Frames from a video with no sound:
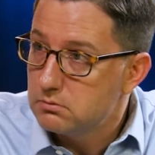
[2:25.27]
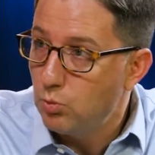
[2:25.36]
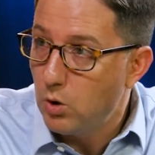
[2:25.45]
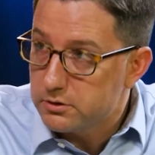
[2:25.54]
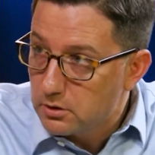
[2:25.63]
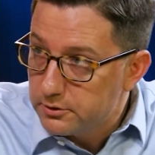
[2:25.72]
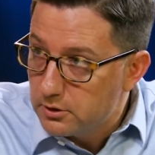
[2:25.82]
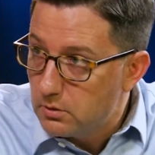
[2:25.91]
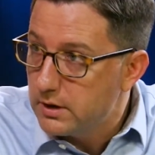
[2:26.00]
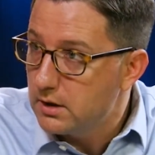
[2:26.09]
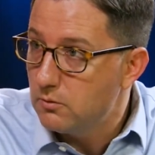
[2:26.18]
what they're
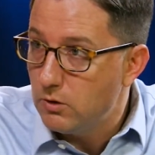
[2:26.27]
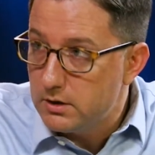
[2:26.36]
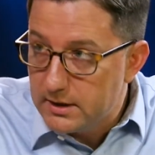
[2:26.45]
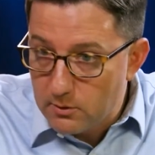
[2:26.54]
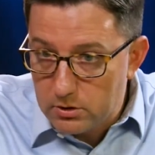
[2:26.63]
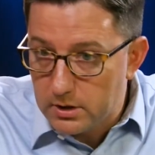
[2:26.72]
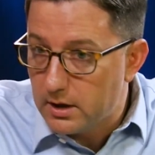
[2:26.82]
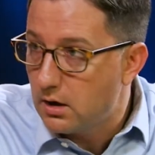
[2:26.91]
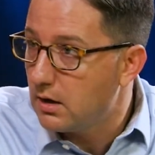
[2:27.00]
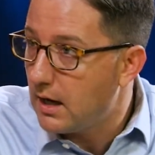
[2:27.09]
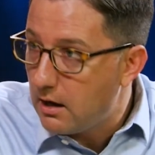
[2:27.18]
doing, when they were
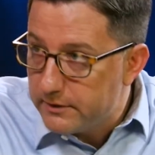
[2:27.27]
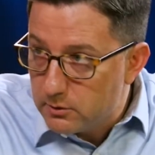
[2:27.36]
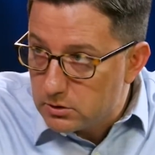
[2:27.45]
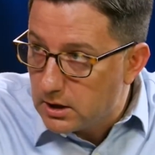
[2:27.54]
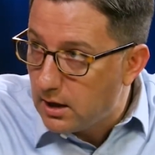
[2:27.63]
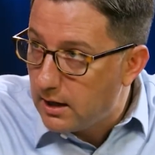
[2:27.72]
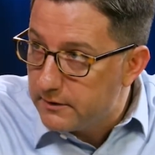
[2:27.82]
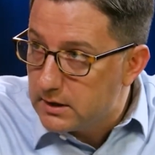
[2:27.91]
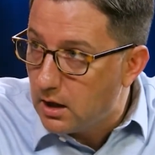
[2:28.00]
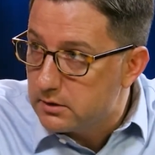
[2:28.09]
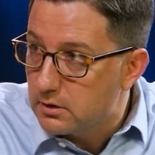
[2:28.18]
there, how they
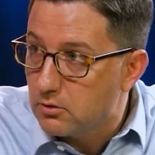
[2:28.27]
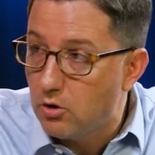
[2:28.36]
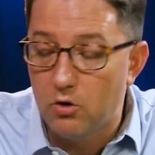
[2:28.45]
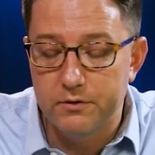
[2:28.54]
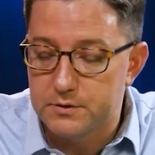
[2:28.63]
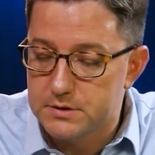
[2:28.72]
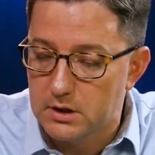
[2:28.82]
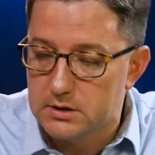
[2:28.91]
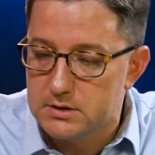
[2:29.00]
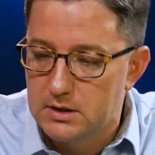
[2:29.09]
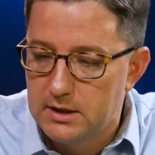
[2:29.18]
got there, all those
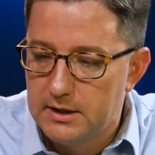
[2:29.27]
things.